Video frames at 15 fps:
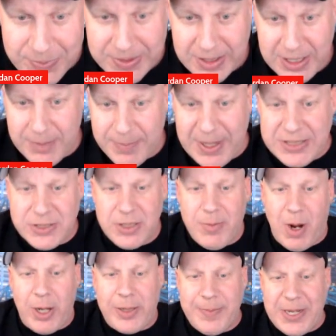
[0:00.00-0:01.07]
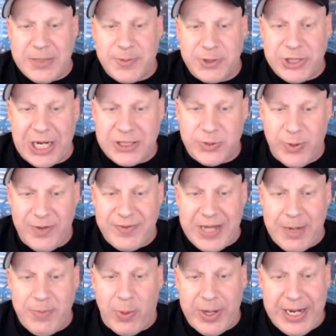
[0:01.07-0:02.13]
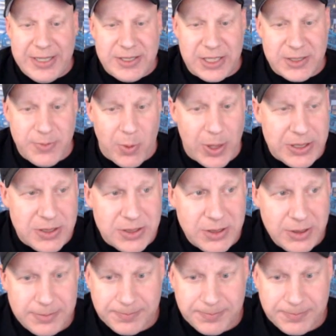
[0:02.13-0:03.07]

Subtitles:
Here, based on the market-based projection, we have 10.86 points.